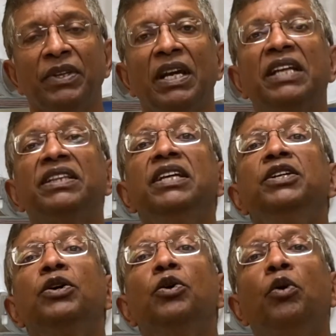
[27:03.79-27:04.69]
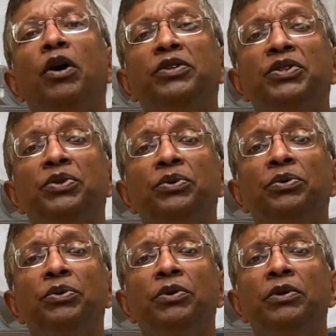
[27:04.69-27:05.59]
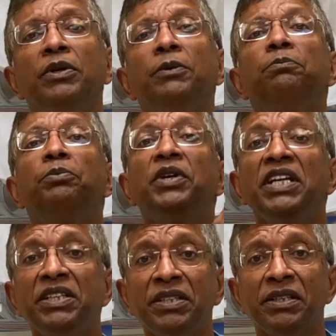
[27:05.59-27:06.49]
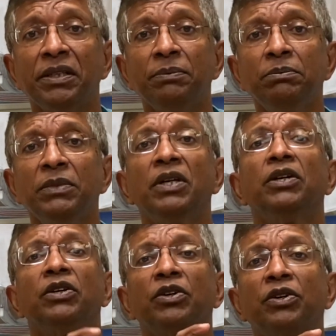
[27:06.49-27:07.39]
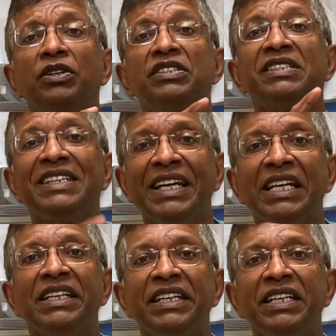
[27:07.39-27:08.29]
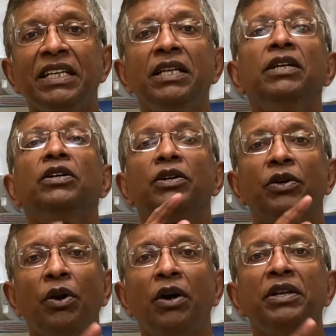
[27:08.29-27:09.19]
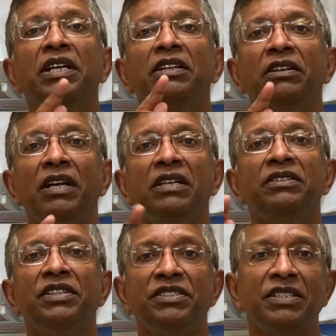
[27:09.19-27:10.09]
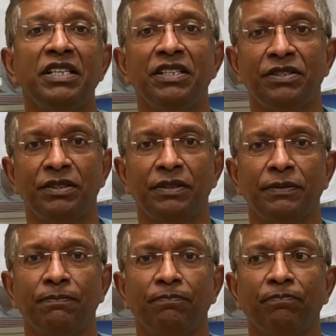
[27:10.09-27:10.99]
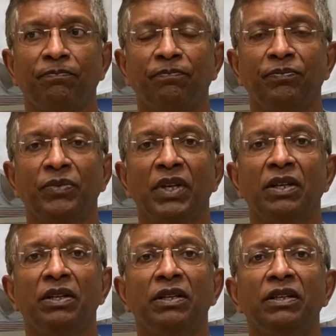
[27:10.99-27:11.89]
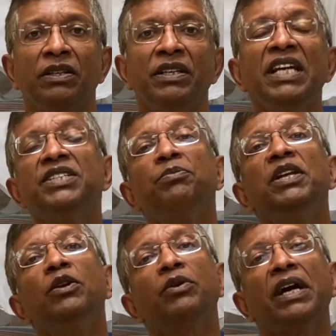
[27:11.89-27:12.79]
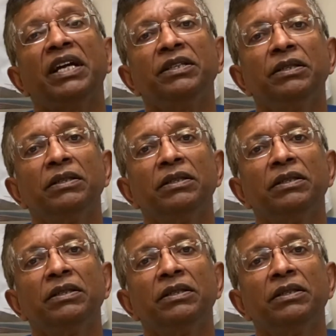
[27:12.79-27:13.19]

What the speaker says: And then you go on to preterm CLD, chronic lung disease. Next we look at